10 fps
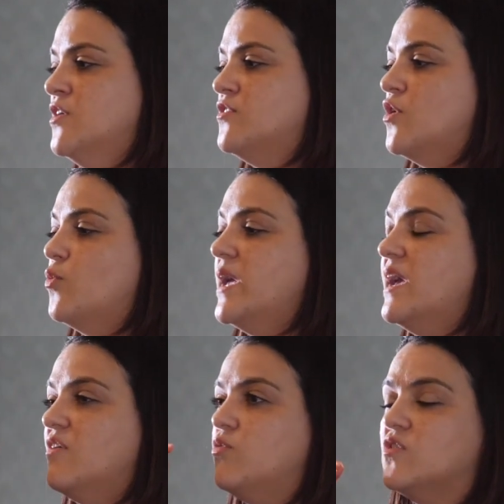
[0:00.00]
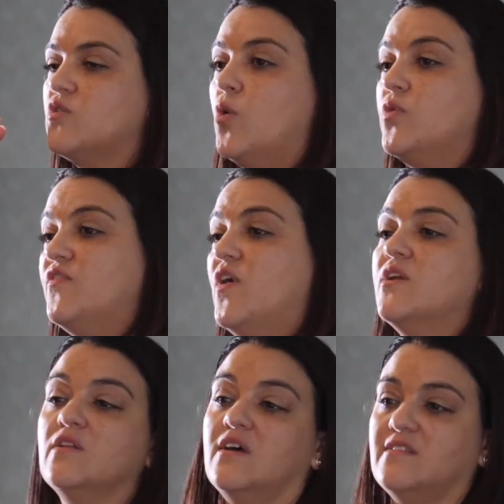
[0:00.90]
So we have what's called the
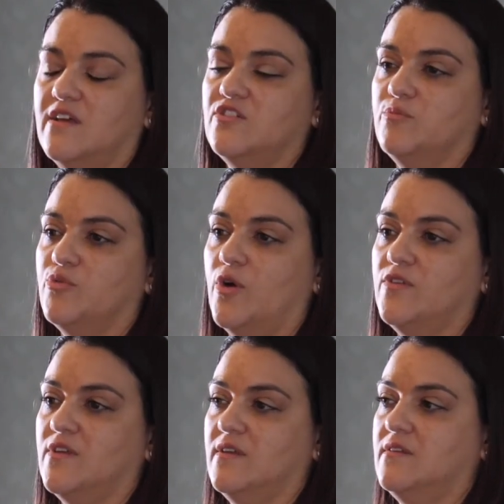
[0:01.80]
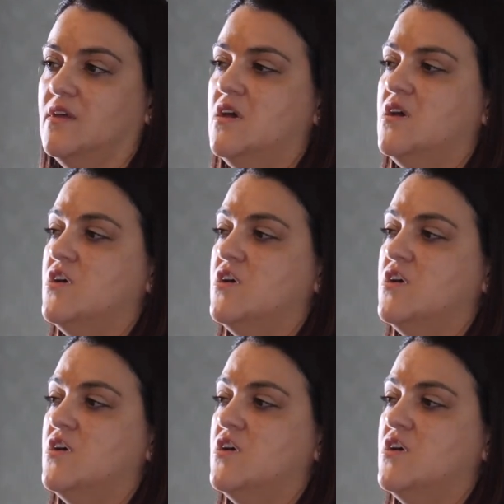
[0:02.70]
finalisation process.